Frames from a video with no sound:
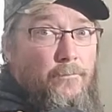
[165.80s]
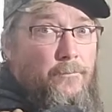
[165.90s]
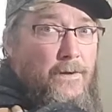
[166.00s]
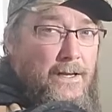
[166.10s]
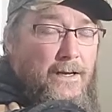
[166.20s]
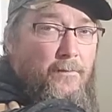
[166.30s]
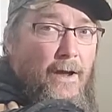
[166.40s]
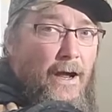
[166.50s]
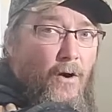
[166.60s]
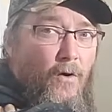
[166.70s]
feeding
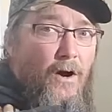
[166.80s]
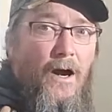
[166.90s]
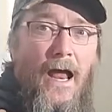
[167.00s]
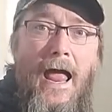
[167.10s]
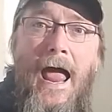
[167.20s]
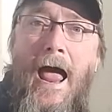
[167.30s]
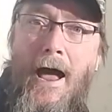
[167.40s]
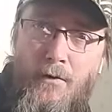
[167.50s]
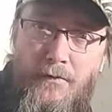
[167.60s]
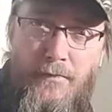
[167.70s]
power
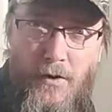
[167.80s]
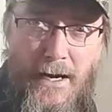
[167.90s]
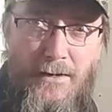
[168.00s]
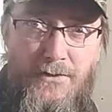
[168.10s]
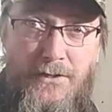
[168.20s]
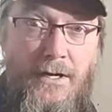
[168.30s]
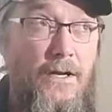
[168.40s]
out of your house